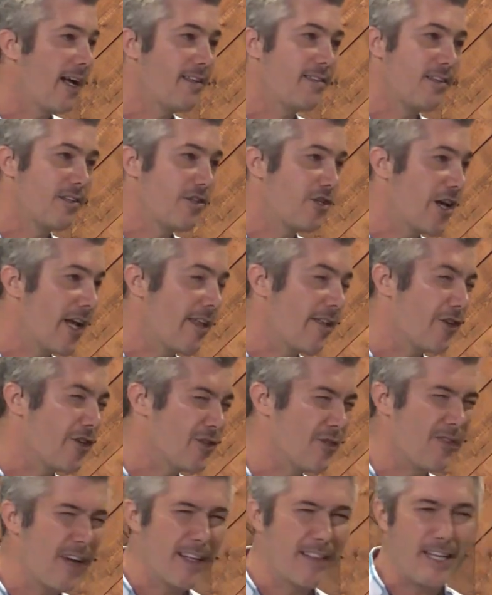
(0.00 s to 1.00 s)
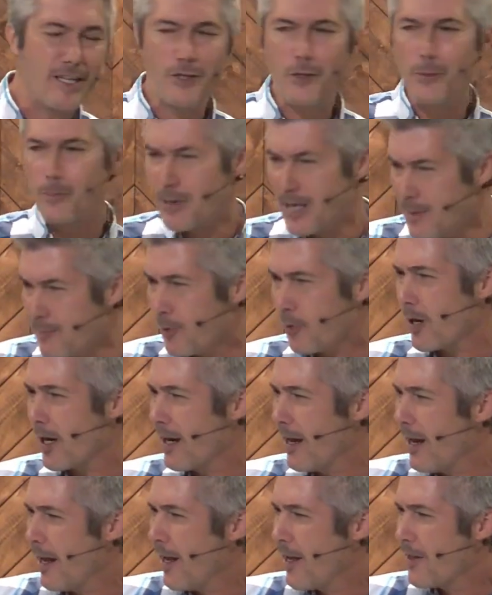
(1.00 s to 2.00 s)
of challenges. In fact, these are people, right,
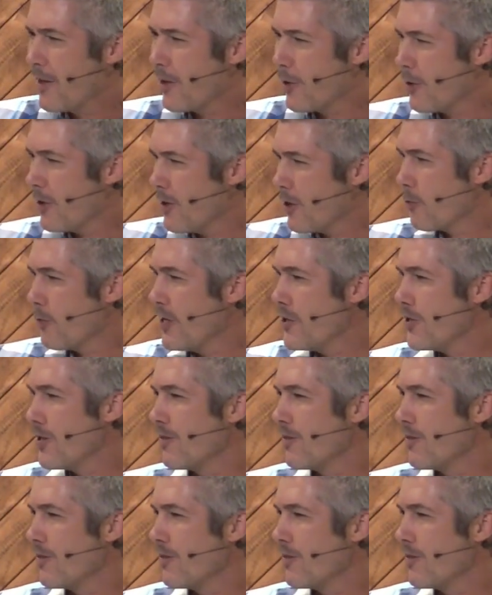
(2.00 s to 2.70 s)
they're in the region of